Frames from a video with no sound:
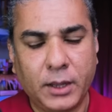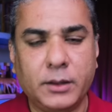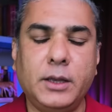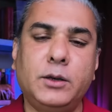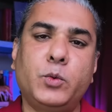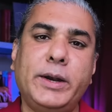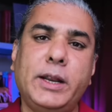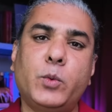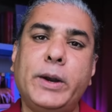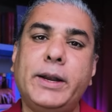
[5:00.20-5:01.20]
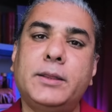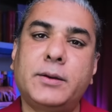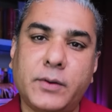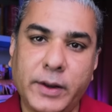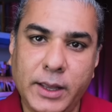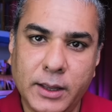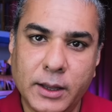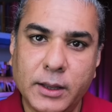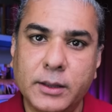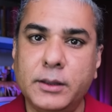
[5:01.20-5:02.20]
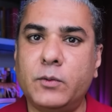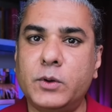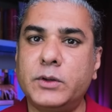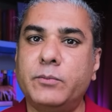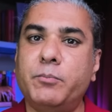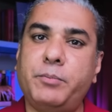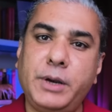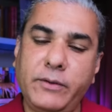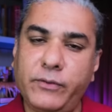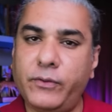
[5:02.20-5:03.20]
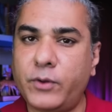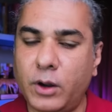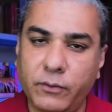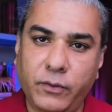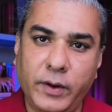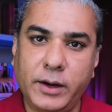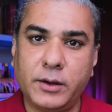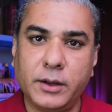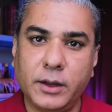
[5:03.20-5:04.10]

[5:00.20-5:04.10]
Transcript: Then 2023, there was a brief conflict